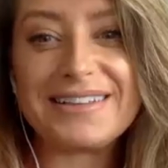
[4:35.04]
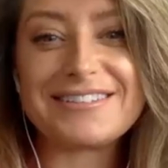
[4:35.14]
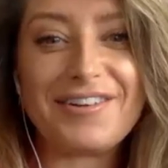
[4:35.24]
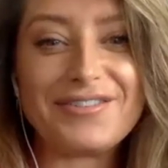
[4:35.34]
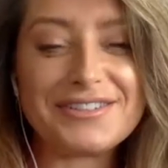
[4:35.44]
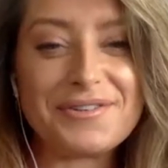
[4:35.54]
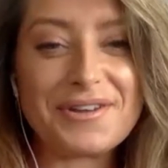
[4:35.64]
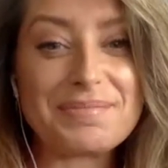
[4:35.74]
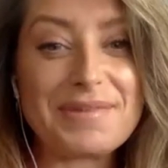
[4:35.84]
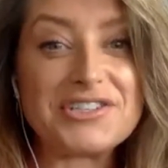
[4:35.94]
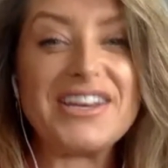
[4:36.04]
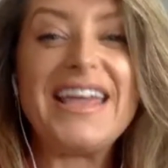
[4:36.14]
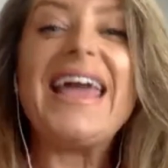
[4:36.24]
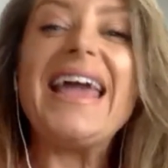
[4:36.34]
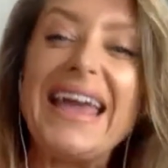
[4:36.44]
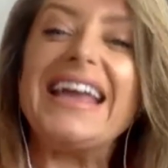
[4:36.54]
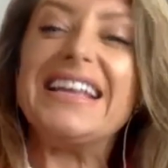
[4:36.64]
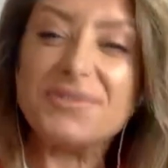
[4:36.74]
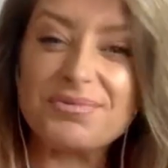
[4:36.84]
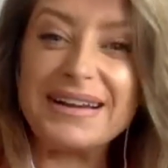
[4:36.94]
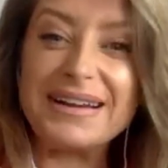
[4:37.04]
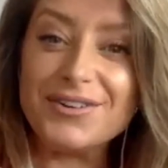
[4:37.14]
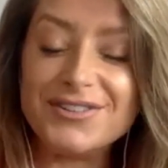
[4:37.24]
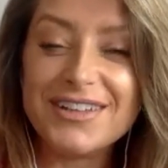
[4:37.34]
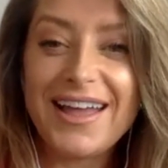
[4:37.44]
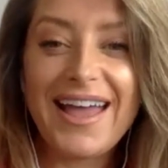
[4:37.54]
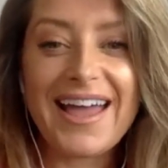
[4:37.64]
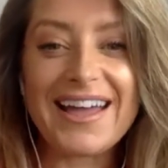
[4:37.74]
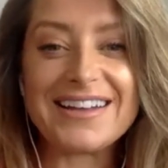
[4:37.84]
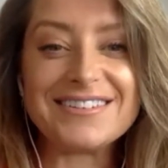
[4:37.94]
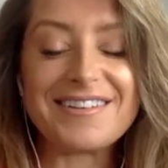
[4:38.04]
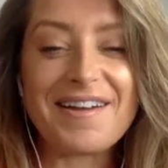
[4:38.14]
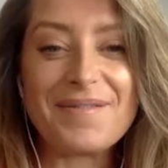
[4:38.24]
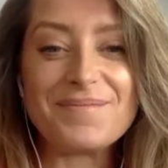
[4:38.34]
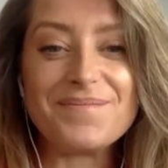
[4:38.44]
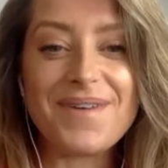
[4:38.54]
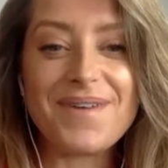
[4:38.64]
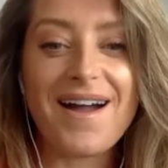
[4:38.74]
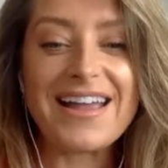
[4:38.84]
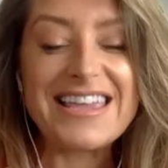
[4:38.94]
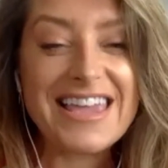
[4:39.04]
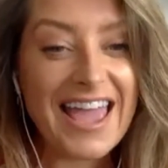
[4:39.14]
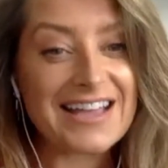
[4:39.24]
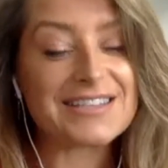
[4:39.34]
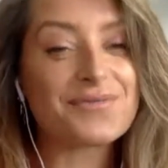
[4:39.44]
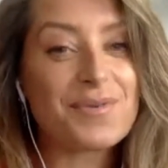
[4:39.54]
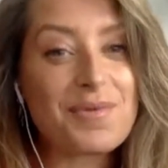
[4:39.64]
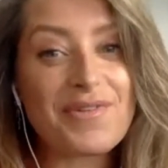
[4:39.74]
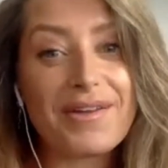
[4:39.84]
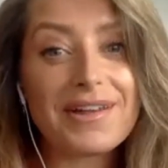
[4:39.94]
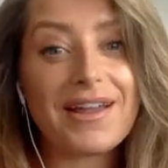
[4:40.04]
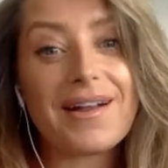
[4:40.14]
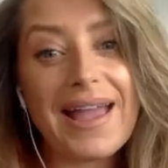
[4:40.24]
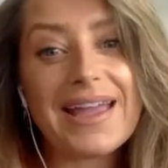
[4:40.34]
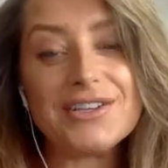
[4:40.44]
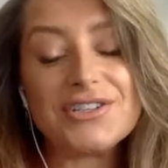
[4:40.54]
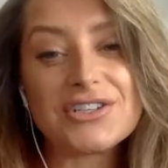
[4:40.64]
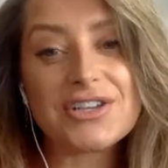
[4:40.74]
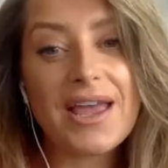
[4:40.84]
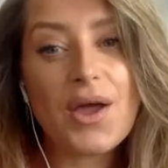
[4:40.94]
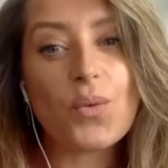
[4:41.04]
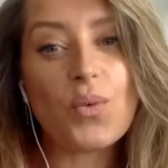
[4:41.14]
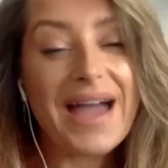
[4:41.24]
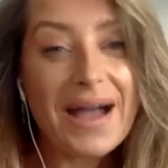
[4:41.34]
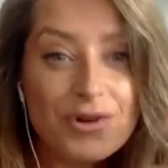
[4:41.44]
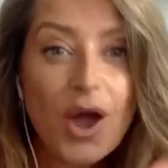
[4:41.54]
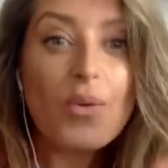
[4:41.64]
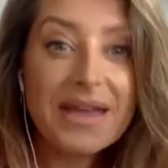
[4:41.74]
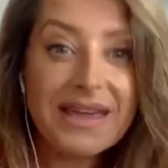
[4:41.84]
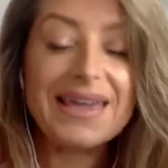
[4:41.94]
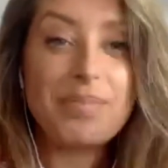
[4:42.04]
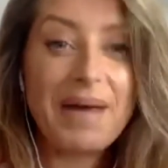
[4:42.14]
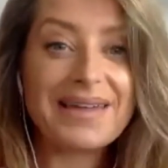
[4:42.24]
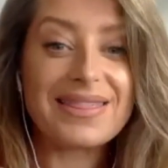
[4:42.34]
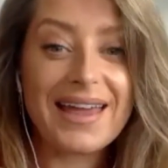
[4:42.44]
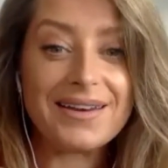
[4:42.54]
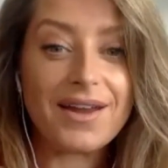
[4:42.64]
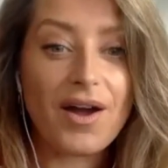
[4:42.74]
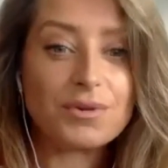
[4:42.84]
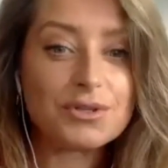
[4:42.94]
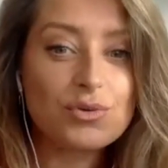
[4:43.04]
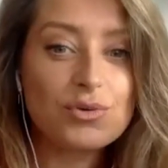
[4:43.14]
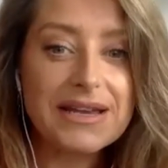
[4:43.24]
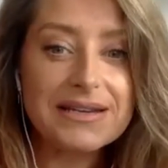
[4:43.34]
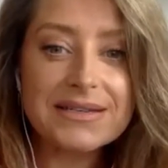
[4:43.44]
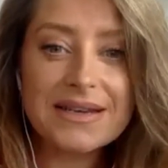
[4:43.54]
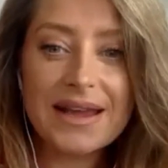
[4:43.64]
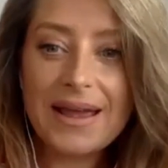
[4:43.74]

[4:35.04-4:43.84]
stuff, as you can imagine, it is real. And um, I guess from a very young age, without knowing it back then, I was always